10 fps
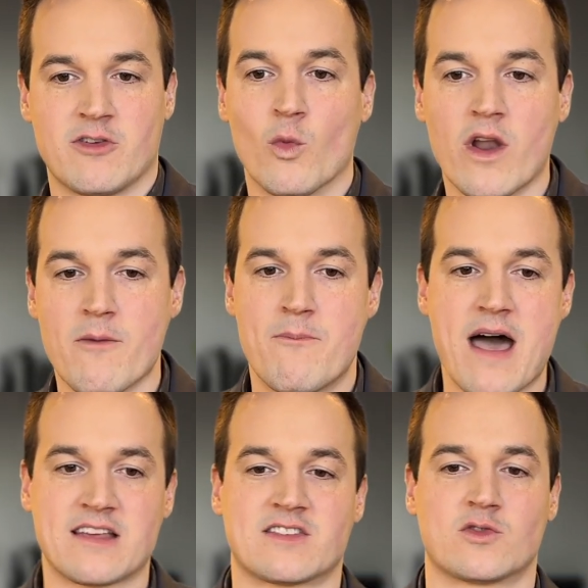And one of the
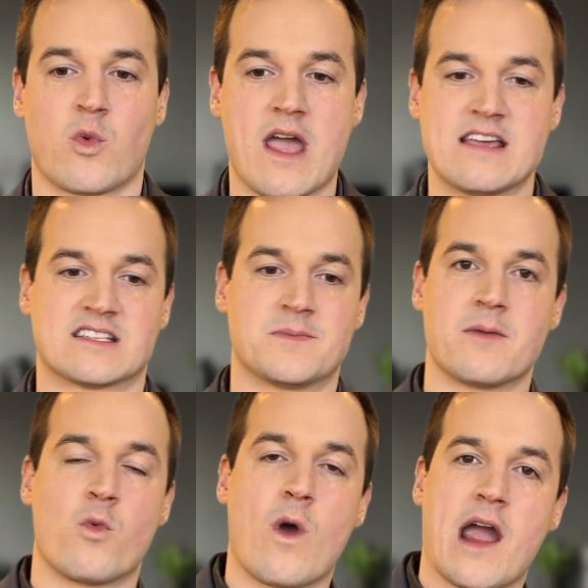best ways to
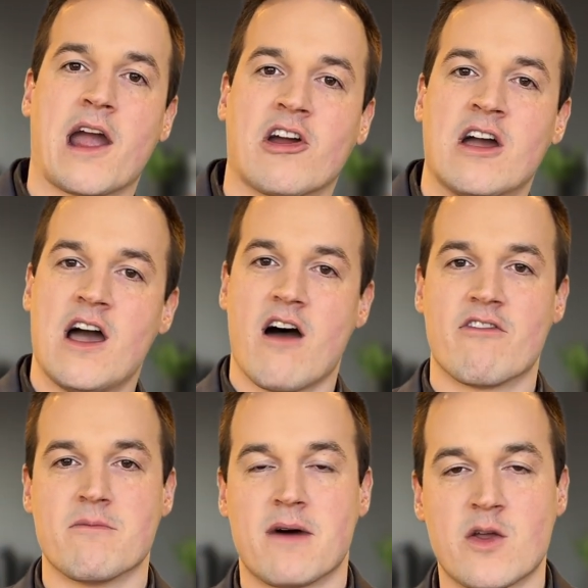beware of
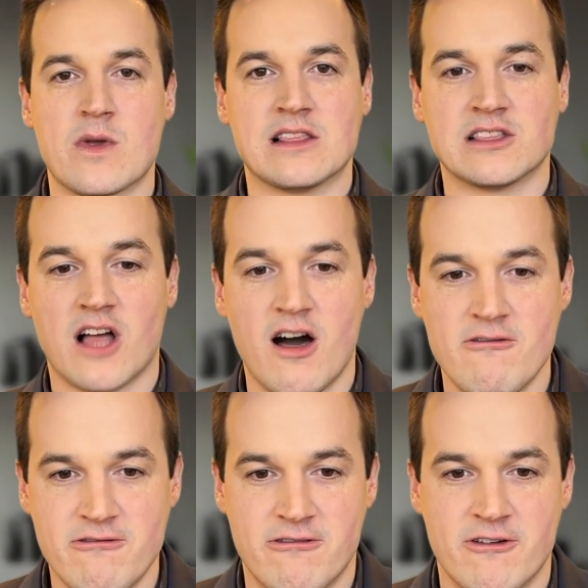the money we
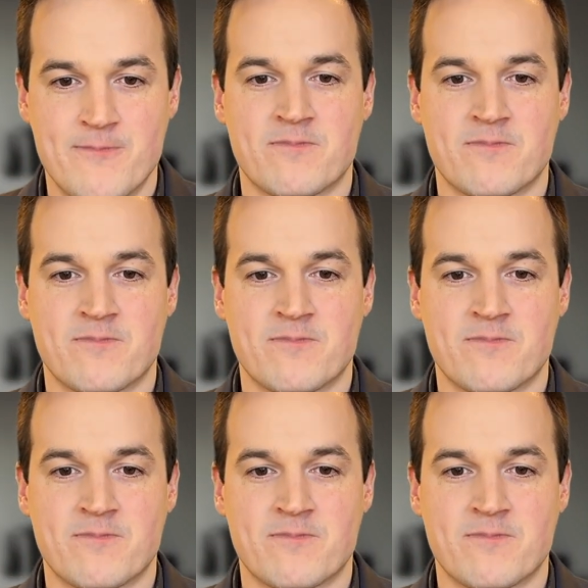love